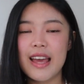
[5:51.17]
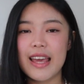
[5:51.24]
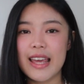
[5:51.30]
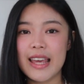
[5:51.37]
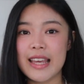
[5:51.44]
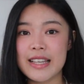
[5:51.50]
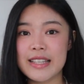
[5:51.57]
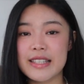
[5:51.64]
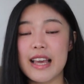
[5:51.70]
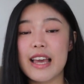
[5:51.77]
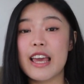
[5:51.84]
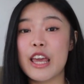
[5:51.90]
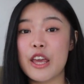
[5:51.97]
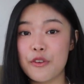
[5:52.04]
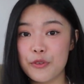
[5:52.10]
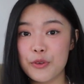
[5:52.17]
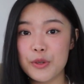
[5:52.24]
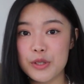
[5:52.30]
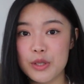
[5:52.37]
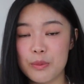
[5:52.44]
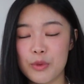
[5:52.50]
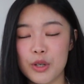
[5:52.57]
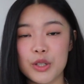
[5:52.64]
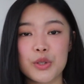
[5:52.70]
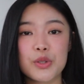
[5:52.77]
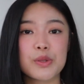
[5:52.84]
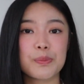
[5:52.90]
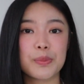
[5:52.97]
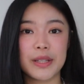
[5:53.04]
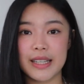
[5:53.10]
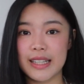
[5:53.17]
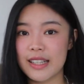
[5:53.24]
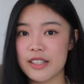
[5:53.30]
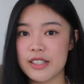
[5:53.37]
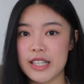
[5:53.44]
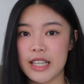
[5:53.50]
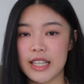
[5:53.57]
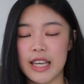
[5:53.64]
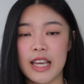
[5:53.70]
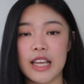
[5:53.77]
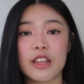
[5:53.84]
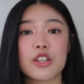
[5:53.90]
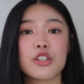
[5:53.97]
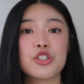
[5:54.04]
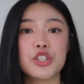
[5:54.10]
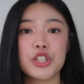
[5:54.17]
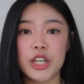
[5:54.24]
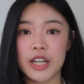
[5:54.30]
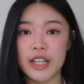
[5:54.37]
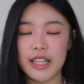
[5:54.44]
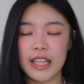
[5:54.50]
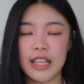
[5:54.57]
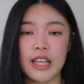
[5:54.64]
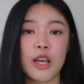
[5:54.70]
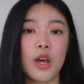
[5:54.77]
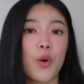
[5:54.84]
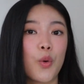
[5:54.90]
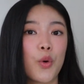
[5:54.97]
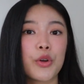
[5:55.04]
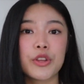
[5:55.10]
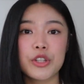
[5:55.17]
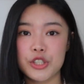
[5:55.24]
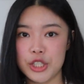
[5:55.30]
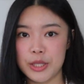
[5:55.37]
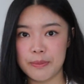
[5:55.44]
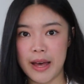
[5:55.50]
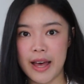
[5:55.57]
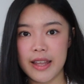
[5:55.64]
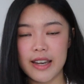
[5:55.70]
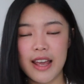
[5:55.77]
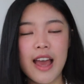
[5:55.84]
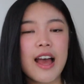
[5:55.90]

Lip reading: is if you're someone who's planning on taking the GRE or the GMAT,